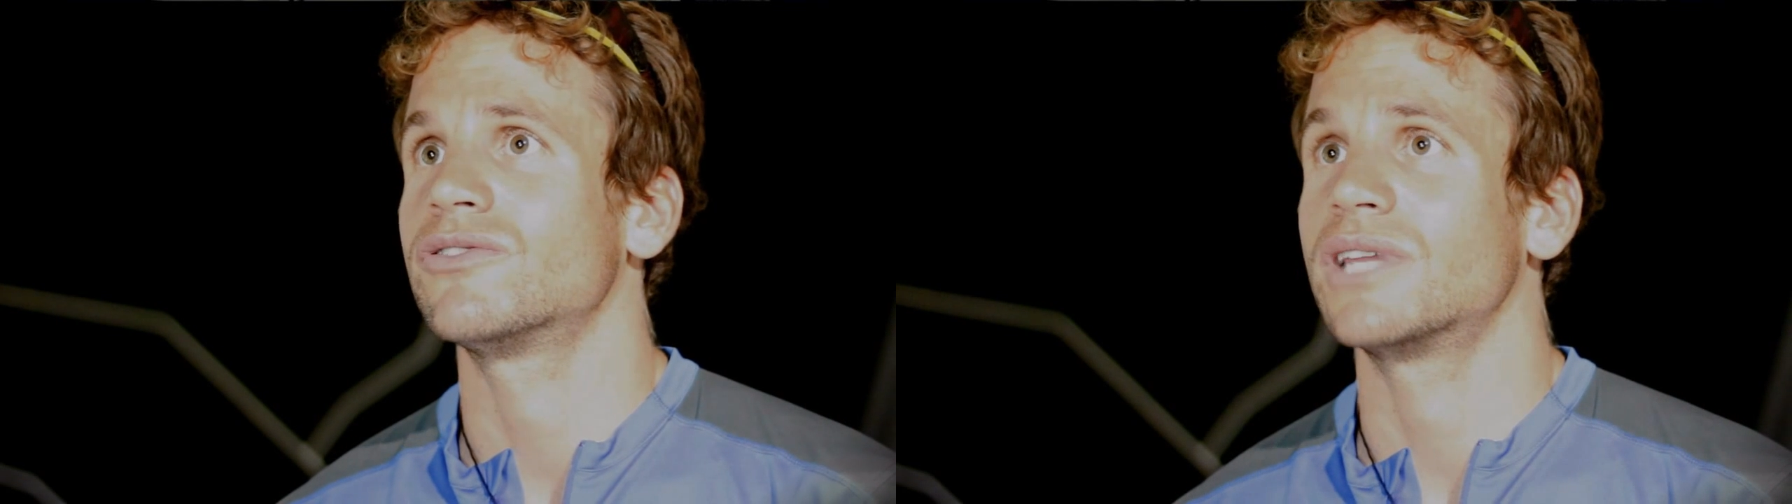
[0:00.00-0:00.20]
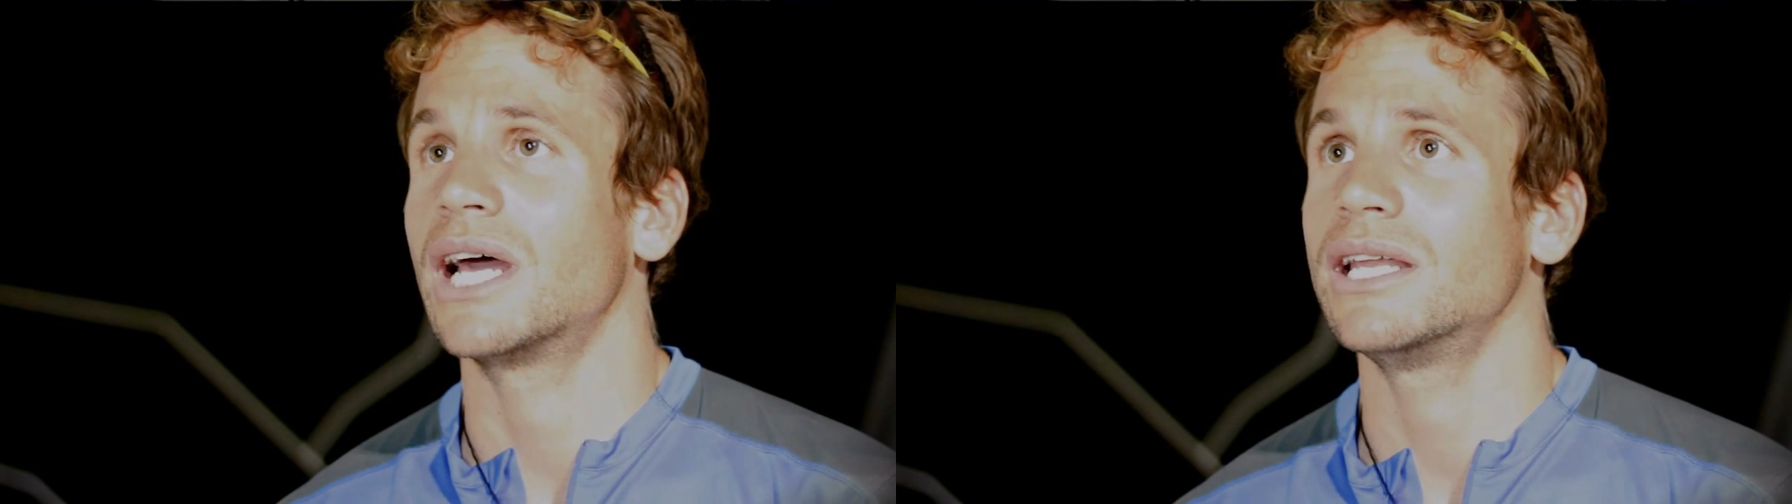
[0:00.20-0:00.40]

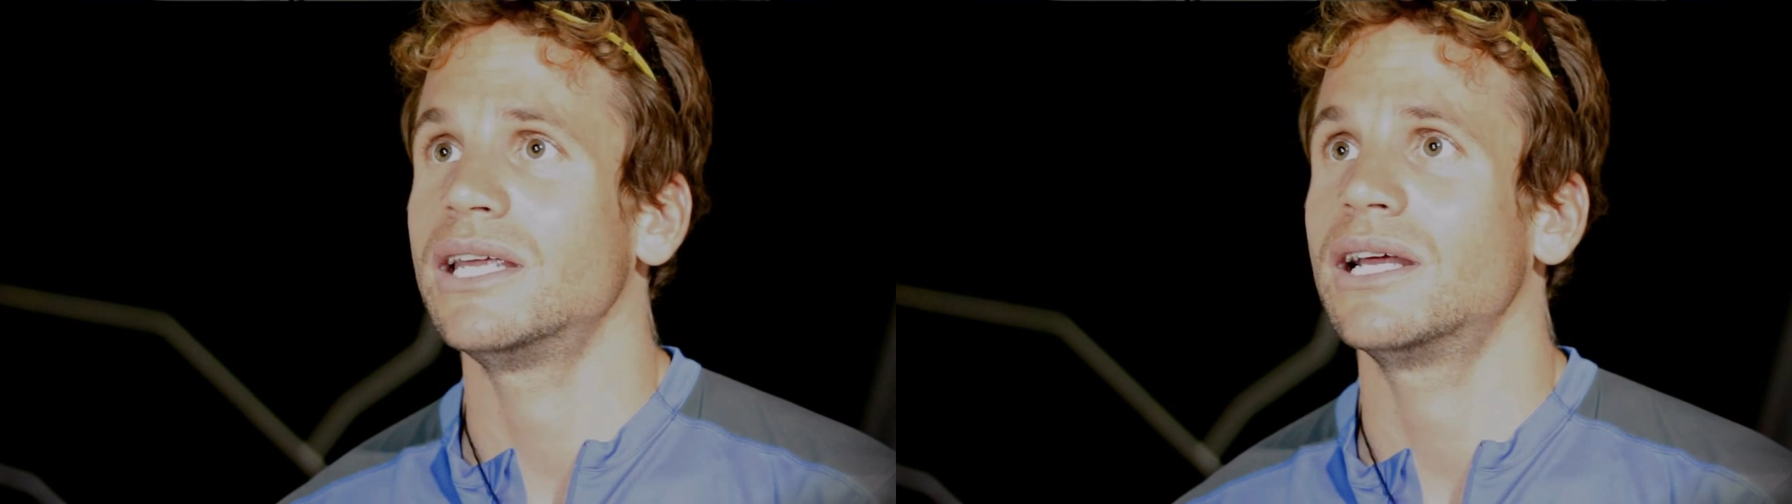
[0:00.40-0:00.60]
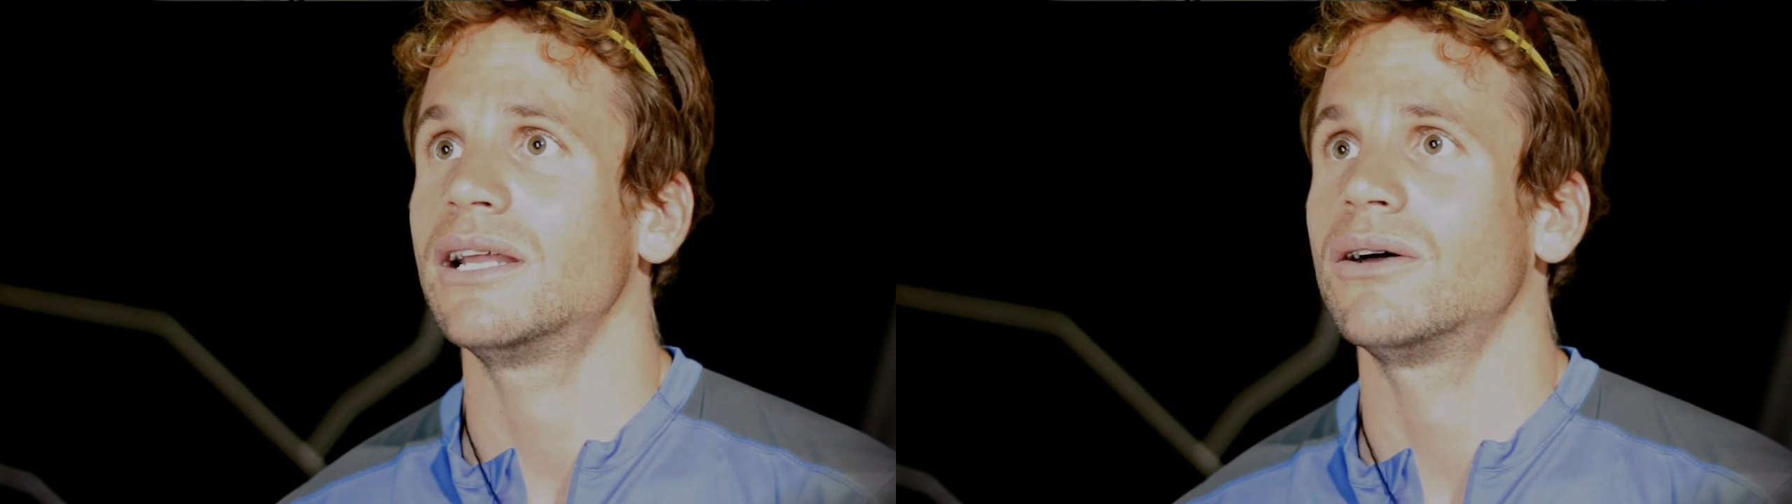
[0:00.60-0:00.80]
of
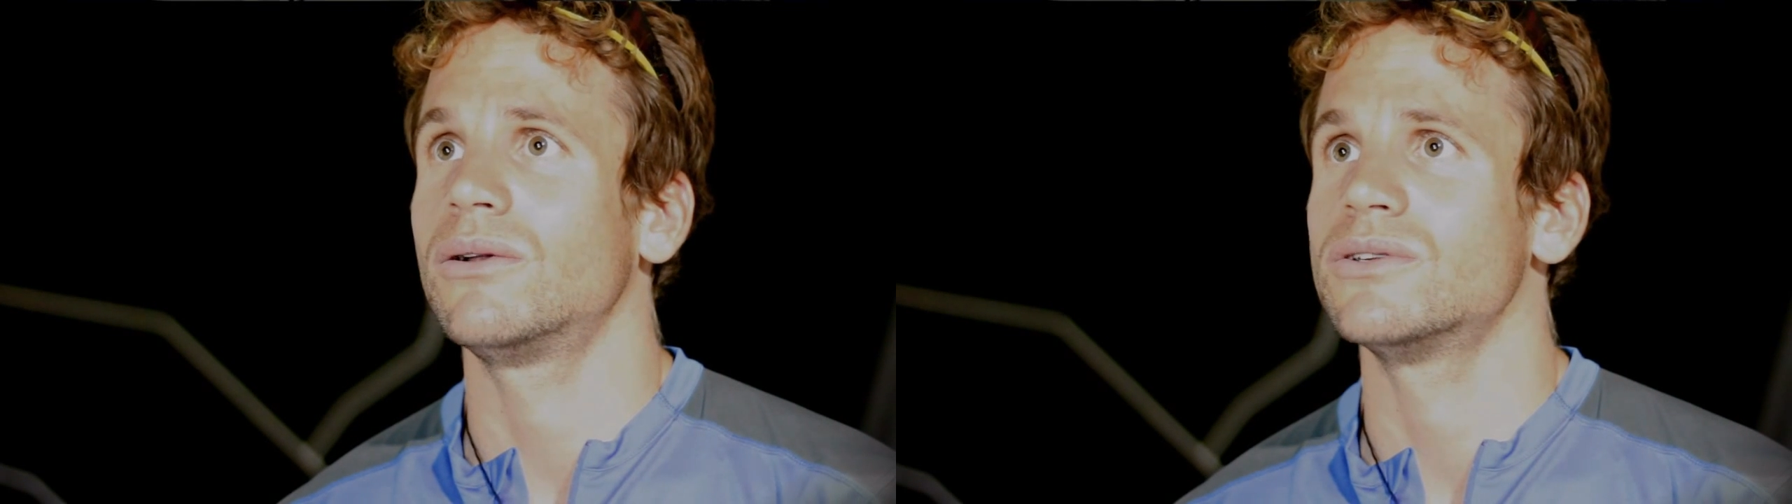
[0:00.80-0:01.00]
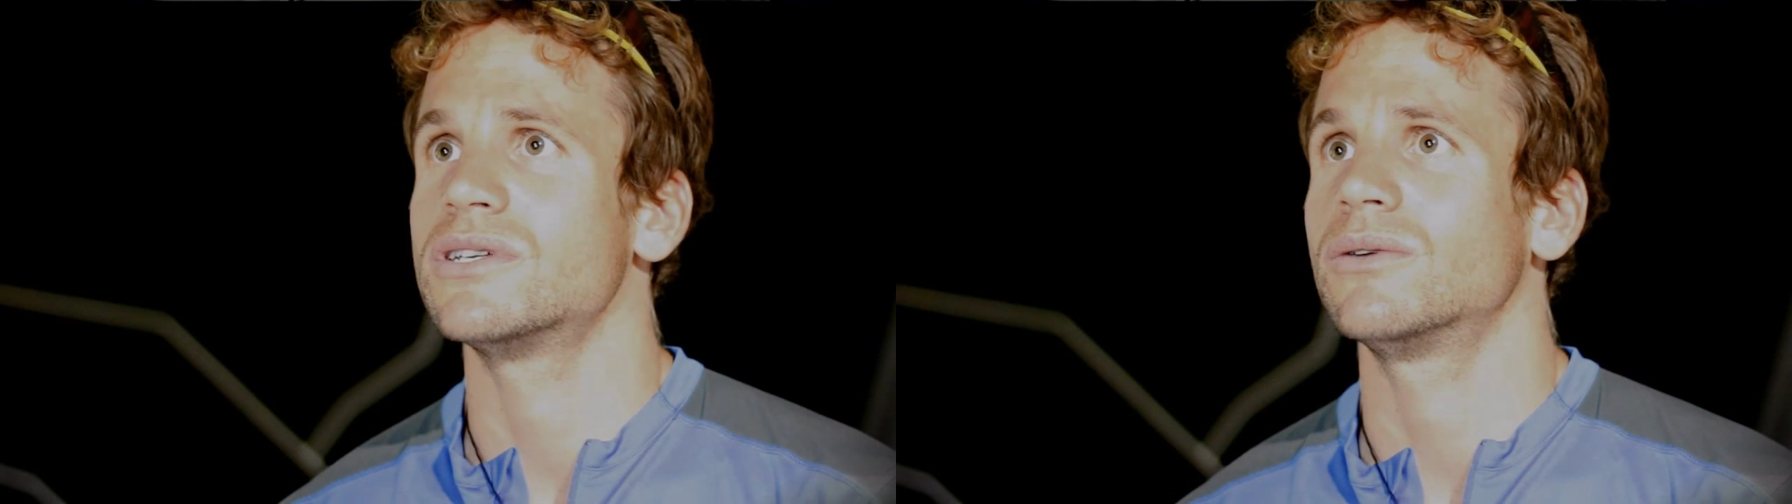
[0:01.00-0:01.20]
Daniel,
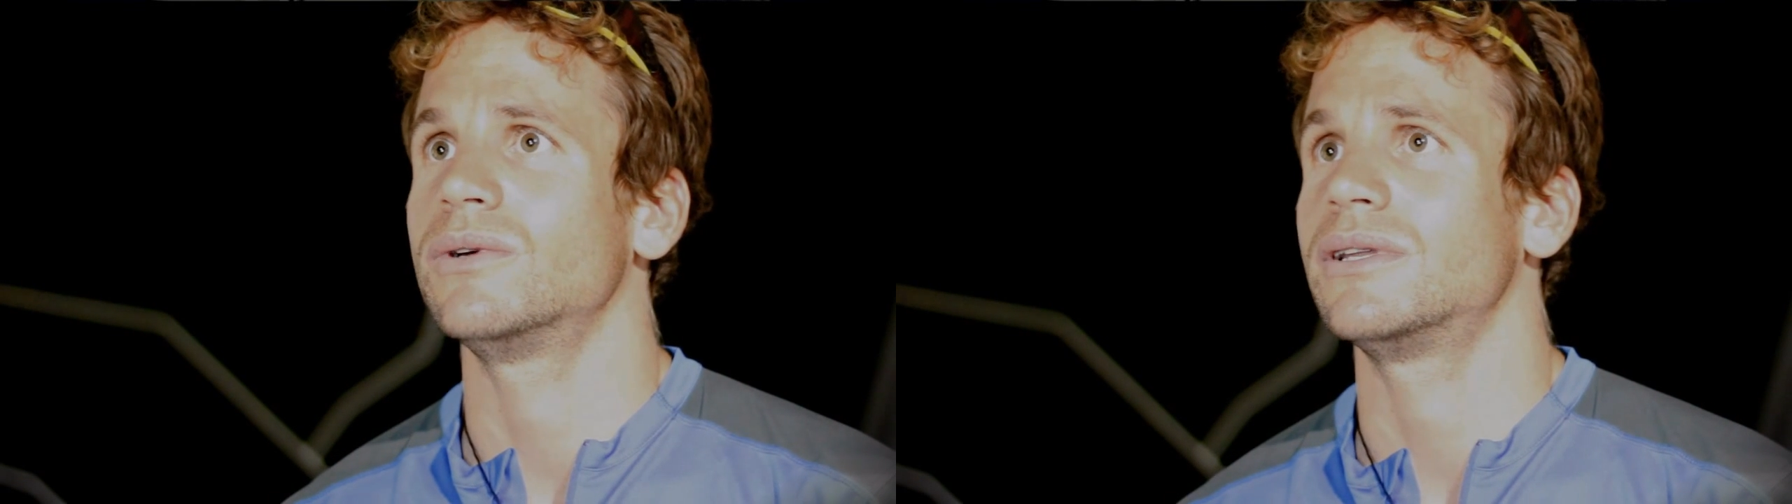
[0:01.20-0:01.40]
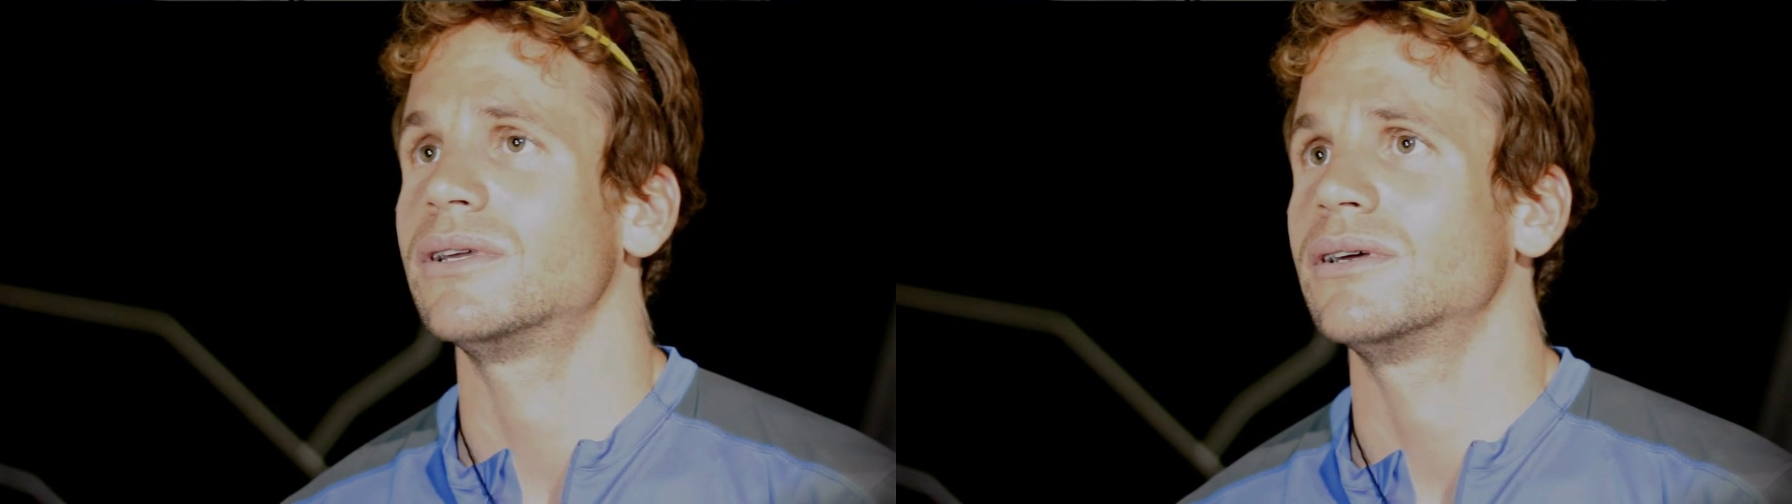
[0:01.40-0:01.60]
also
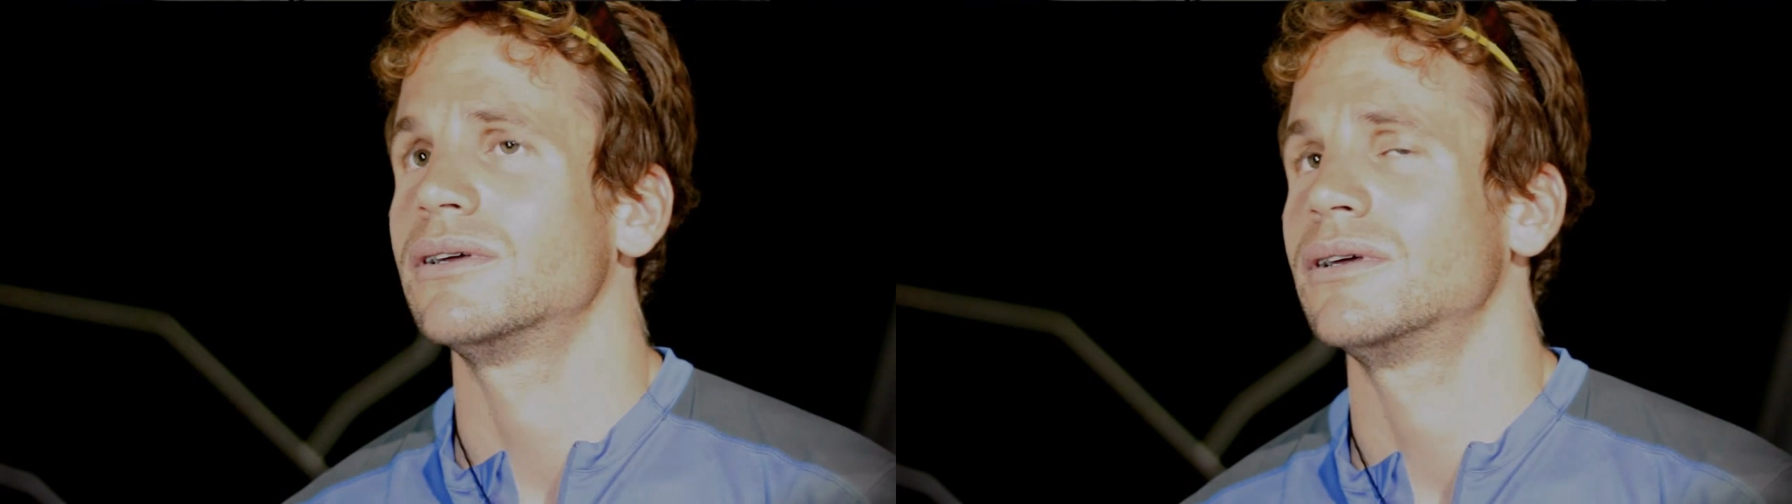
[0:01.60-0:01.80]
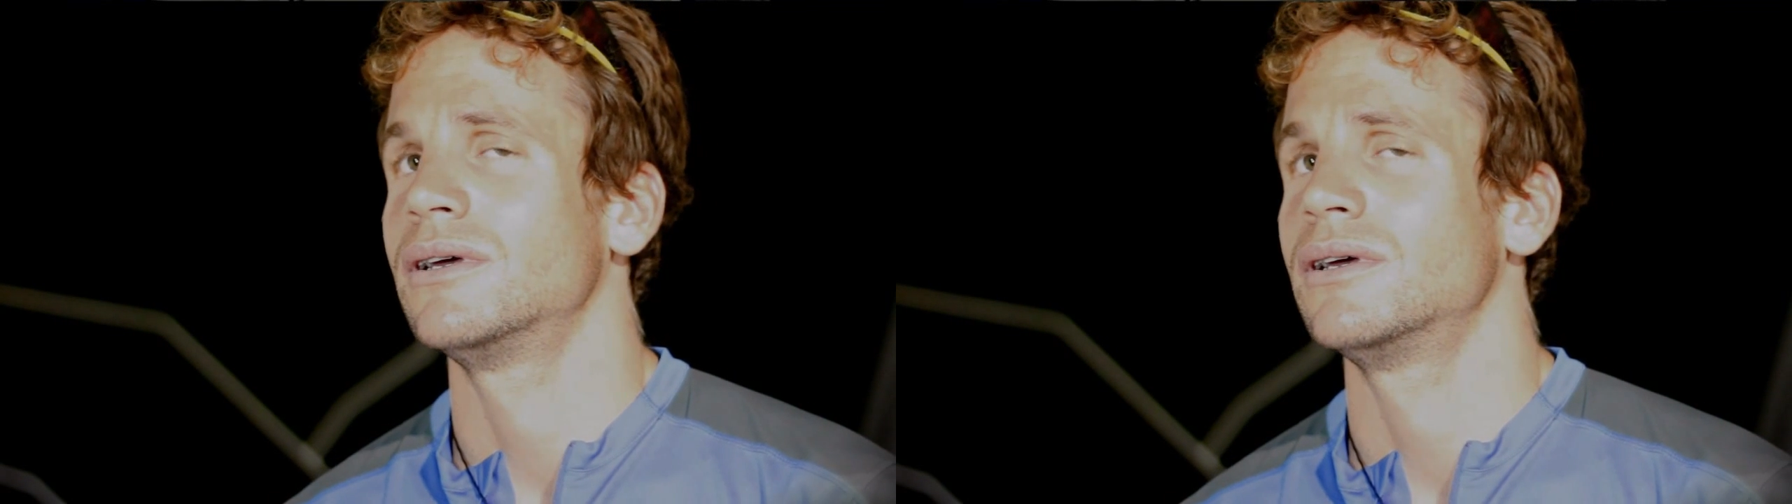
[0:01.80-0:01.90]
with the